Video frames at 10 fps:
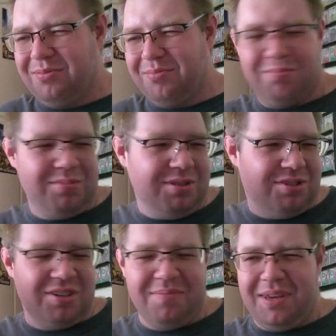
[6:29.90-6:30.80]
you
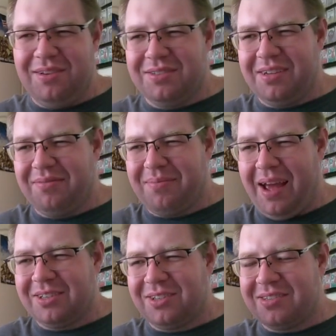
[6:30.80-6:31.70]
shouldn't be using
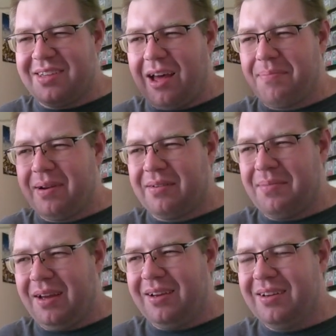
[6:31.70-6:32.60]
magic just to help
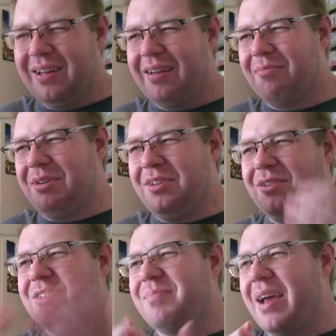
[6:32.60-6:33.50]
everybody. When you
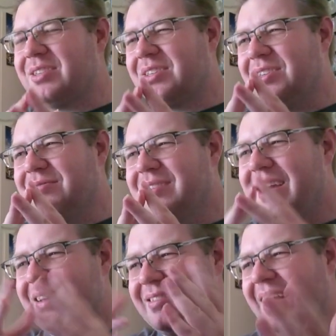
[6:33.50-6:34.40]
use magic, you
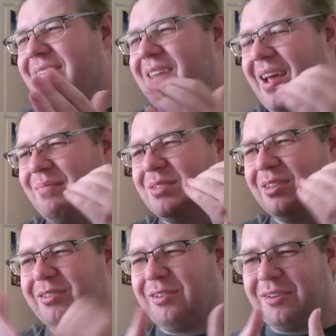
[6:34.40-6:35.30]
take time to
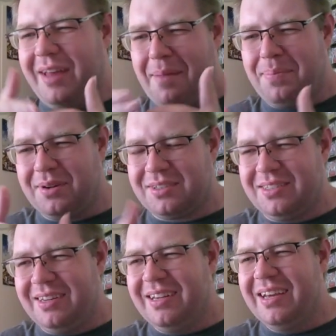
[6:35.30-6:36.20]
learn that
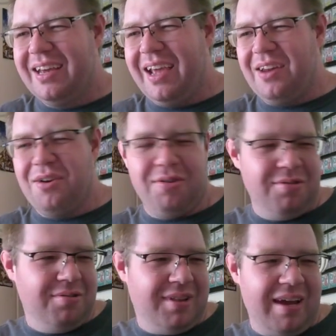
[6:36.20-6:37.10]
person and know
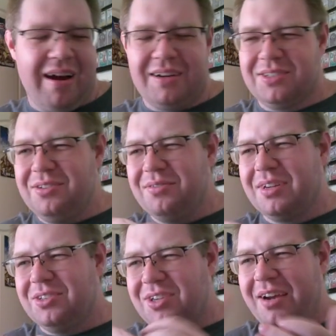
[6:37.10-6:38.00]
who they are, so you
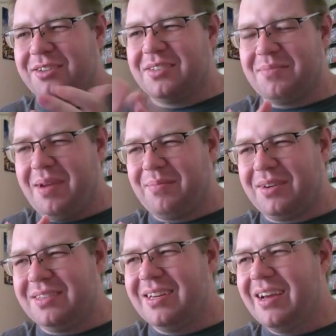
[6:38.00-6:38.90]
can cherish their
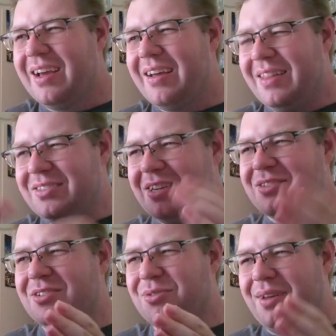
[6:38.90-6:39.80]
memories. The tears
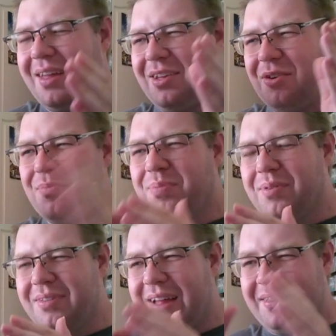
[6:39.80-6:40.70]
of joy
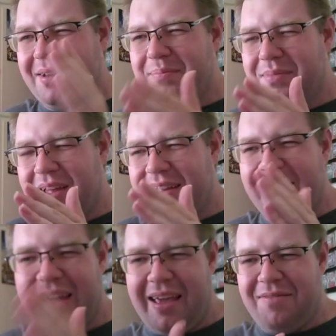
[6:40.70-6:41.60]
that they
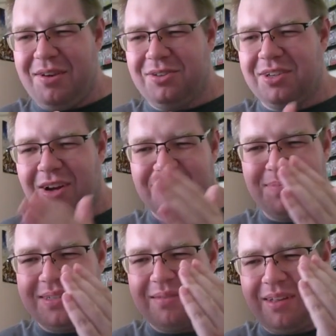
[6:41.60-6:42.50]
gave you should also
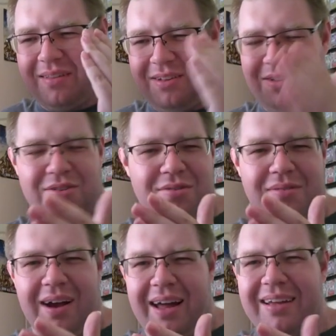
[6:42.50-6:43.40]
be something that you
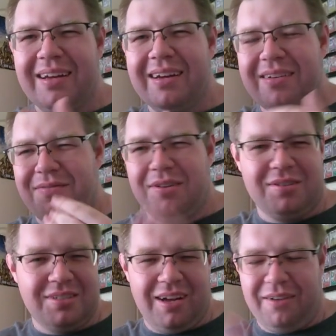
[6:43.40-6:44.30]
got for
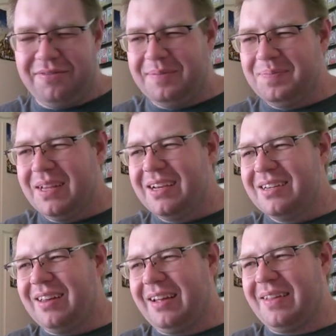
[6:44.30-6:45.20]
yourself.
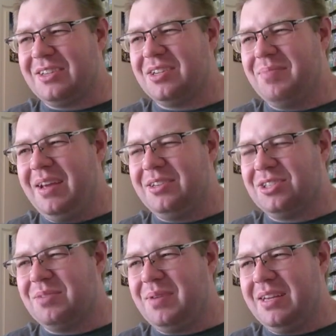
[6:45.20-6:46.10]
Like it
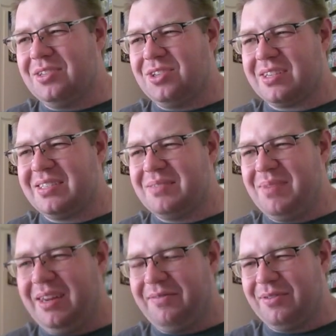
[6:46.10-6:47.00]
should be just as
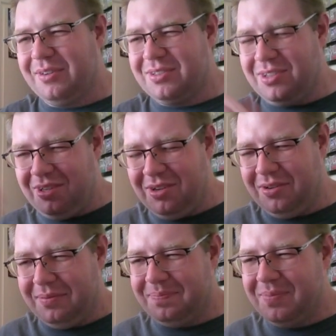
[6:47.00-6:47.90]
meaningful as to
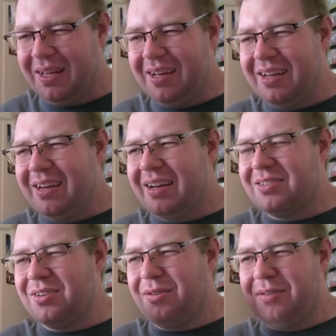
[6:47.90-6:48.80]
you.
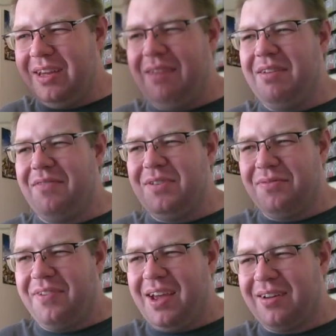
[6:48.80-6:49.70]
So even if you
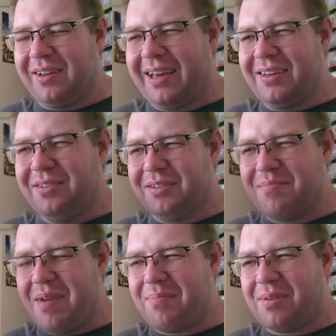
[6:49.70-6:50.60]
fail, like, you can
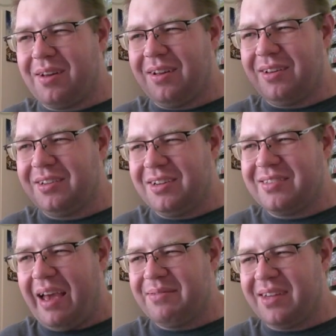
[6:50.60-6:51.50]
remember on all the good
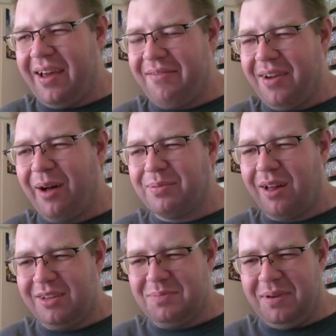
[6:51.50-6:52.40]
times. I've helped all
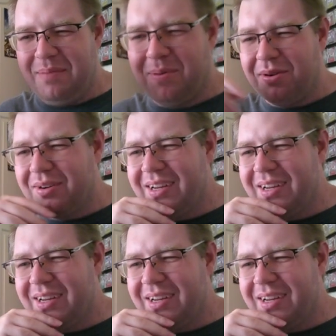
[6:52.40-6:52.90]
these people.